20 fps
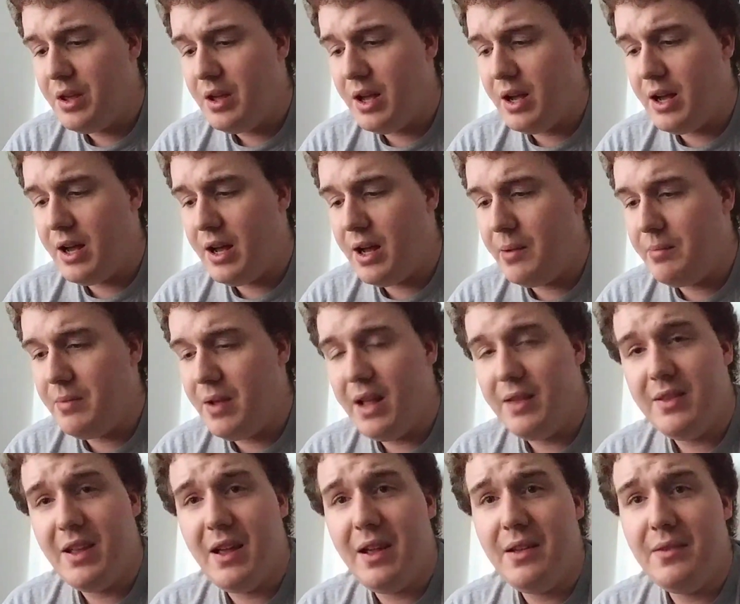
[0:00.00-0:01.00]
And
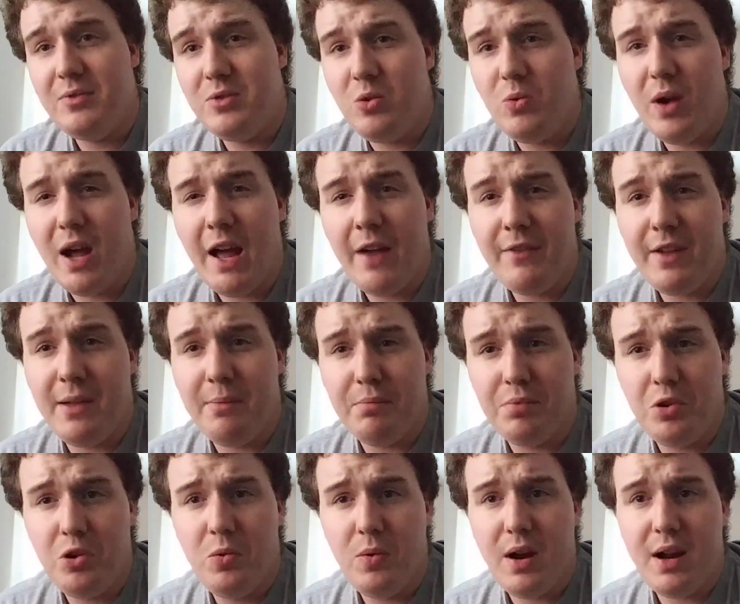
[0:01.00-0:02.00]
they do have a
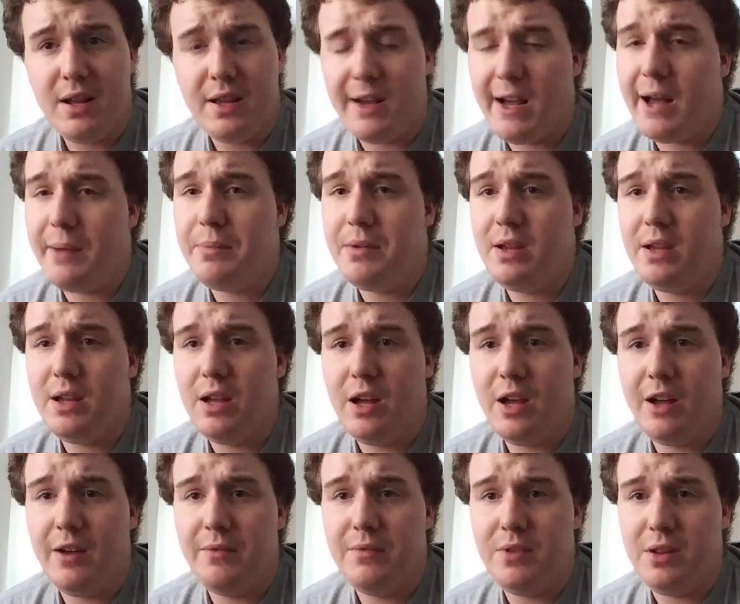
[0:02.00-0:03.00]
Blu-ray copy
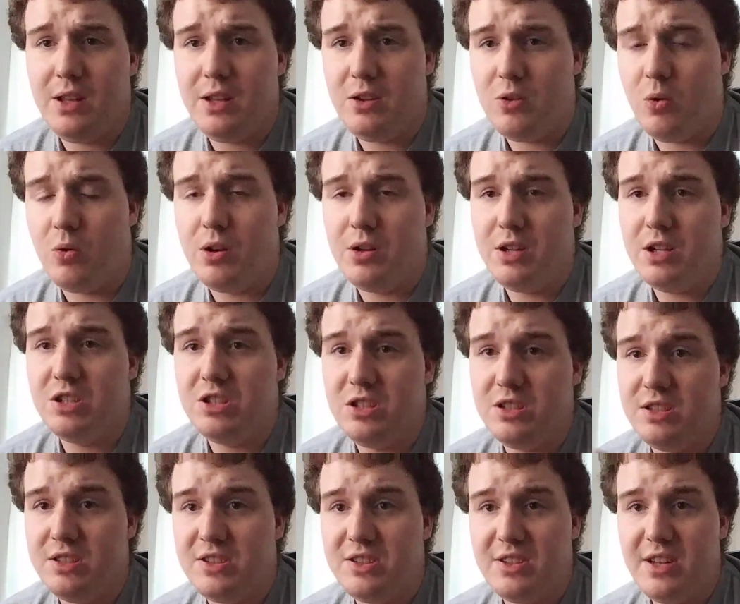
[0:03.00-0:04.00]
of the Gold Edition,
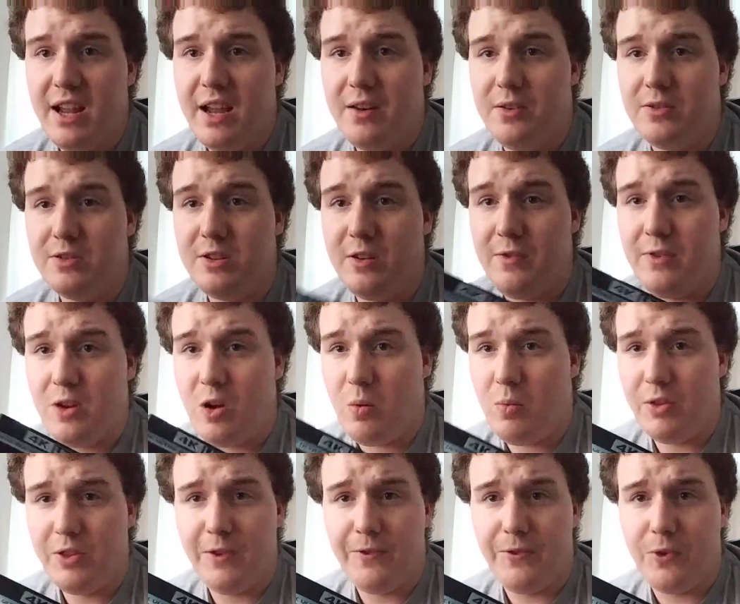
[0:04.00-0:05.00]
just standard. So if you don't
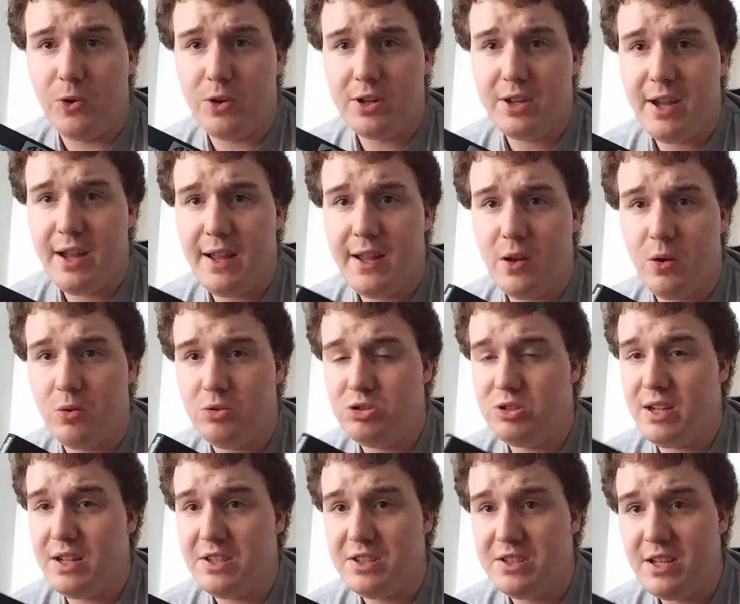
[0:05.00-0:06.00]
want the 4K
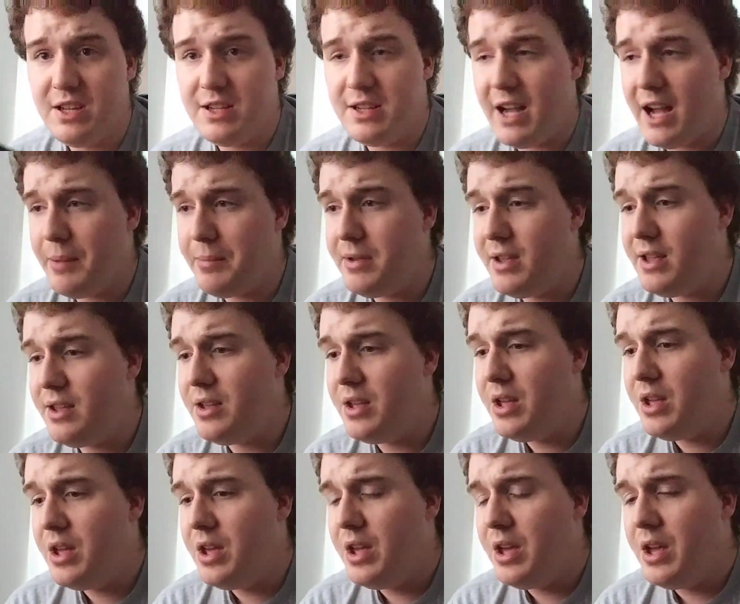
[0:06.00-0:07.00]
Ultra HD copy,
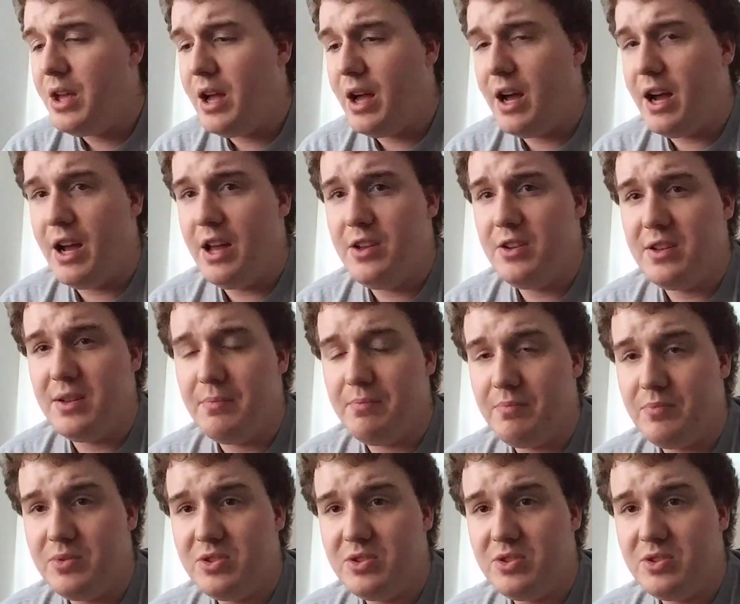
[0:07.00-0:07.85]
you can